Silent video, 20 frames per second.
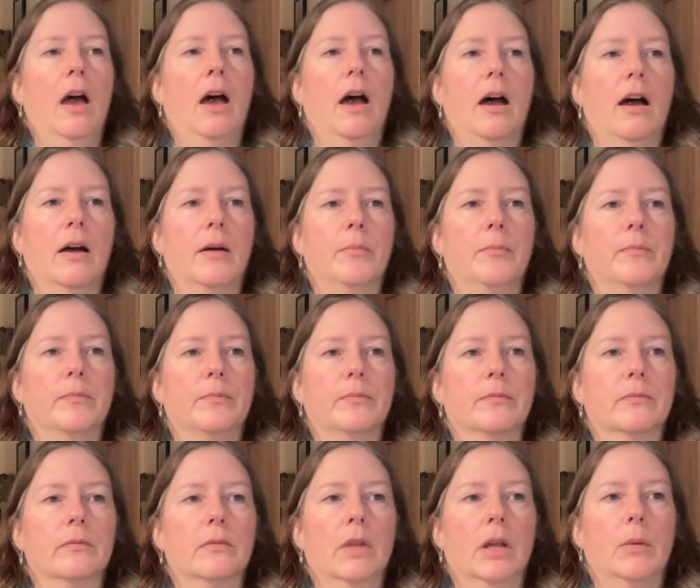Um,
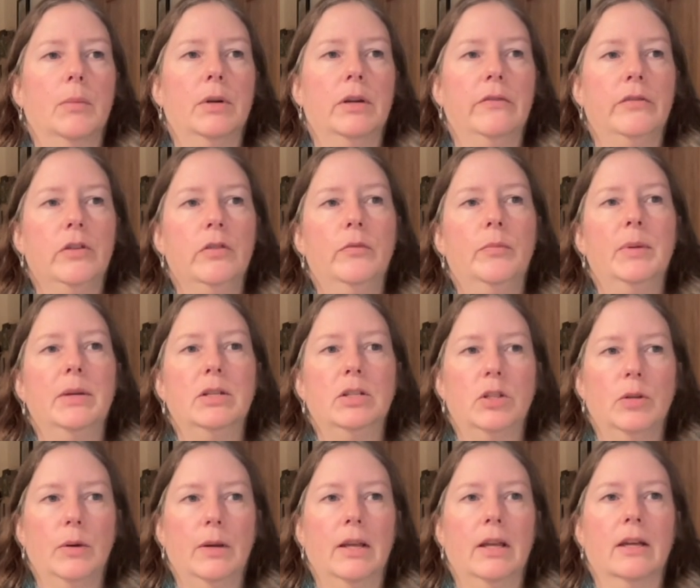but if you've been
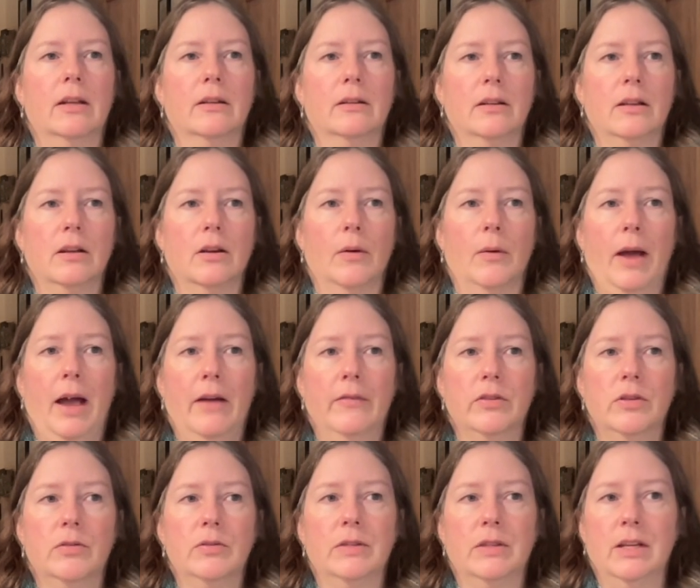doing it, you know, have
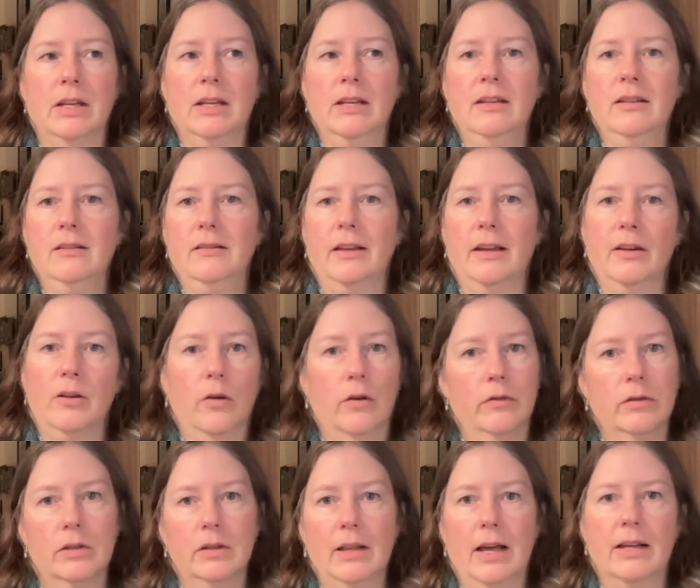you seen it like
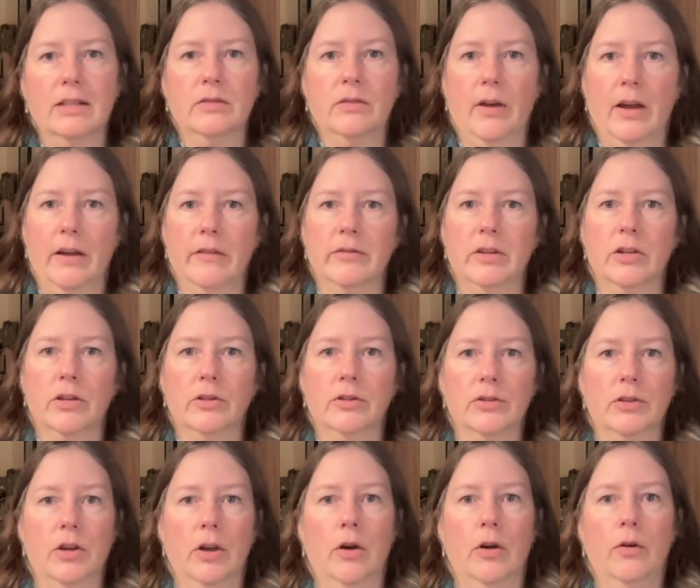over the last five
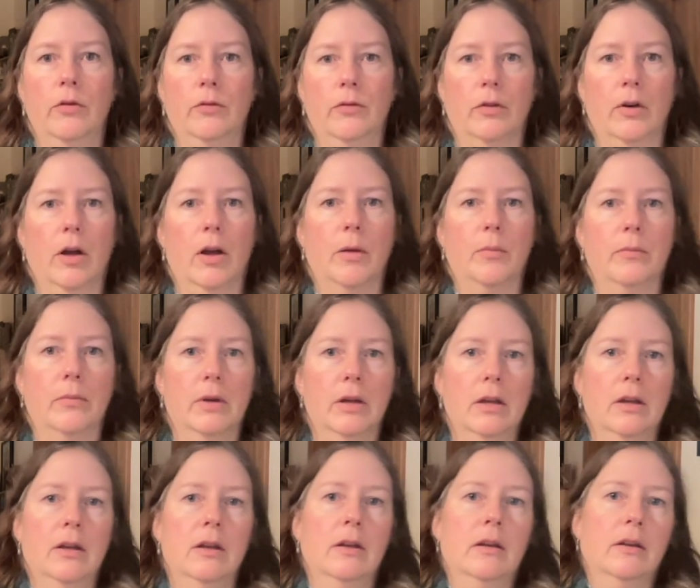years go from,
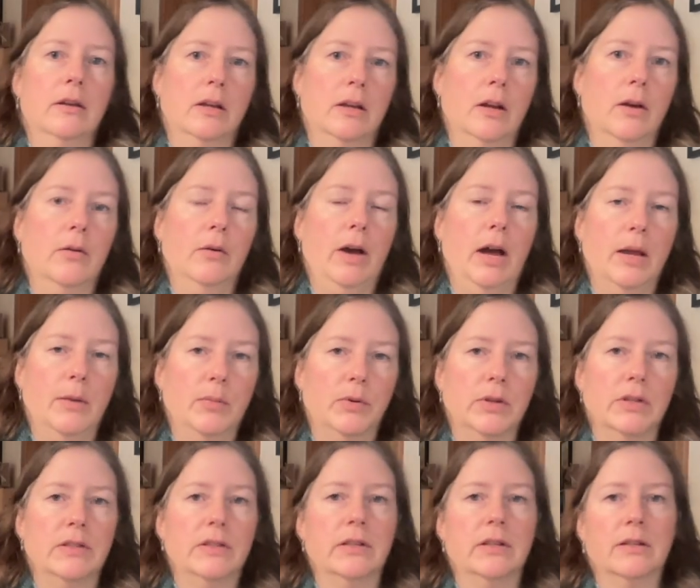you know, high
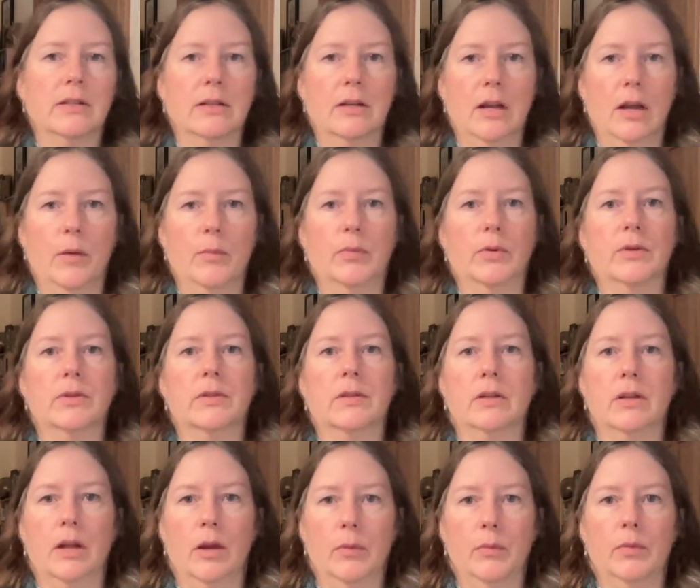priestess and empress
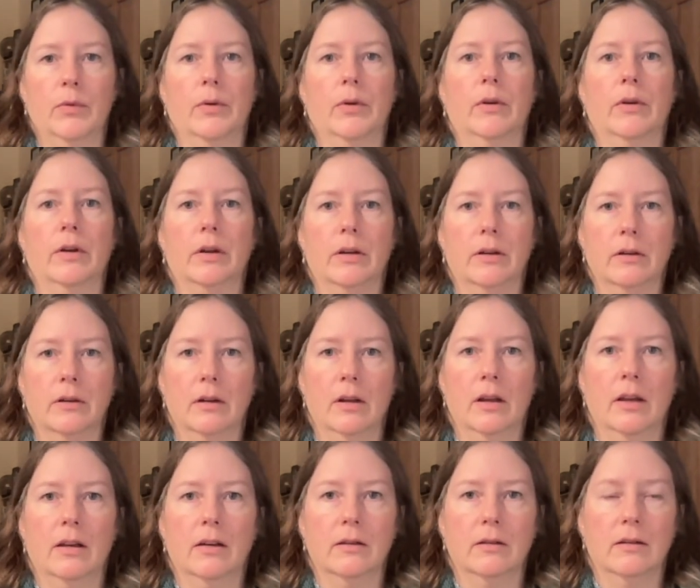and emperor and
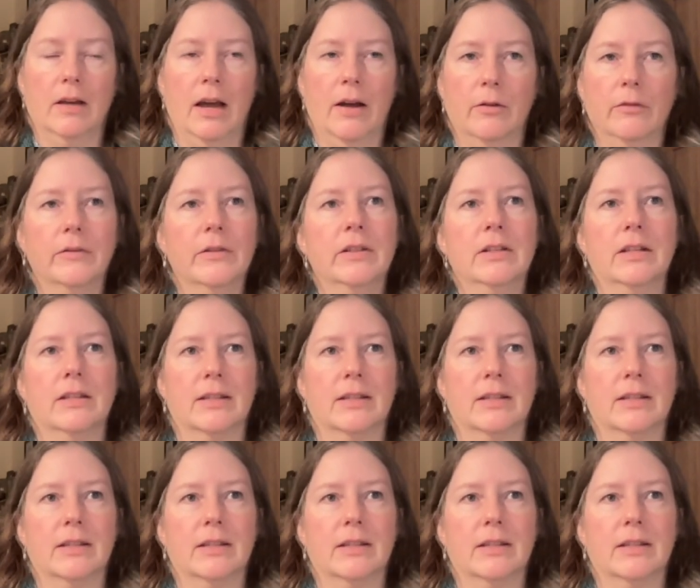and hierophant?